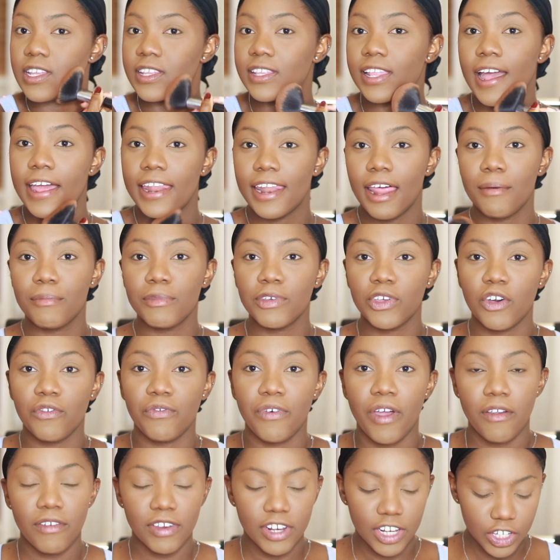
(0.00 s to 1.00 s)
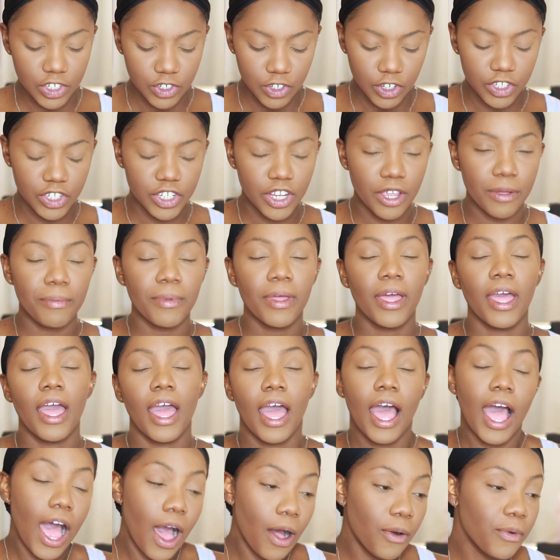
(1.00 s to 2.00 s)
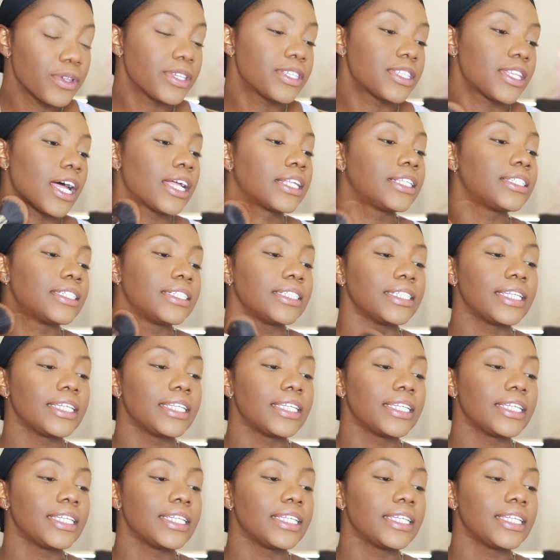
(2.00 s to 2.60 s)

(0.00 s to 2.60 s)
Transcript: the dynamic of our relationship, and we start to